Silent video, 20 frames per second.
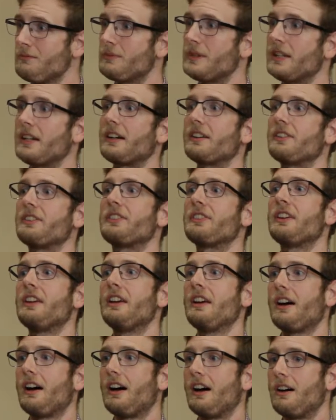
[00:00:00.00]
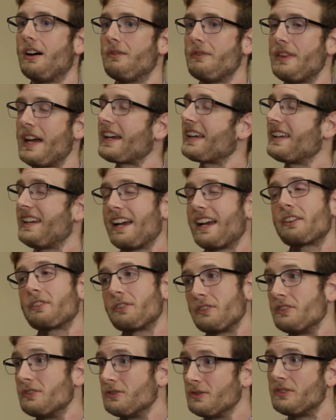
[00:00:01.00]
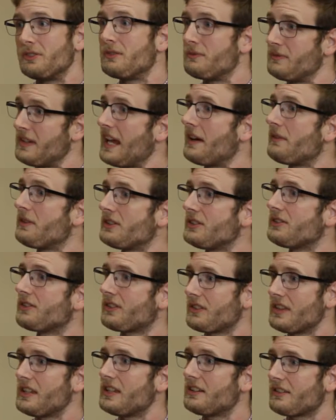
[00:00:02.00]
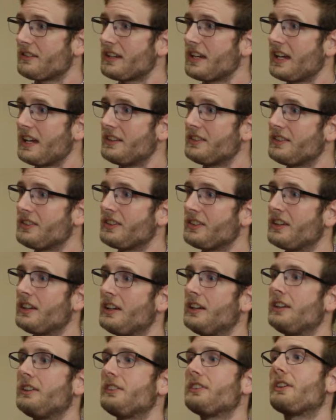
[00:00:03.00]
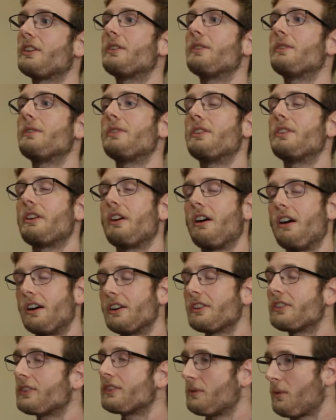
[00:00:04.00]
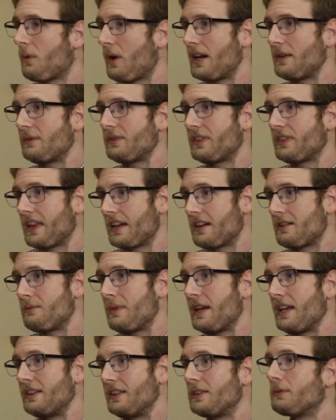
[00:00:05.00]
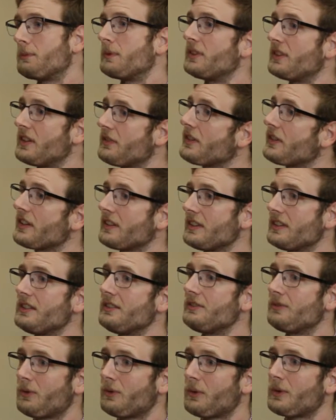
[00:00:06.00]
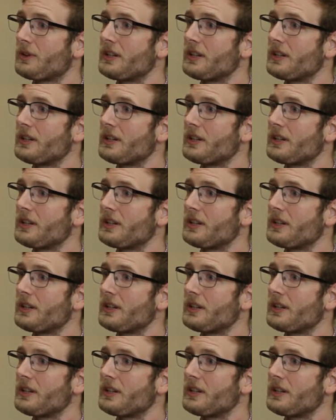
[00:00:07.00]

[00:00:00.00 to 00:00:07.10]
because that can actually do some damage to the hearing aids. So there are some wipes that are made specifically for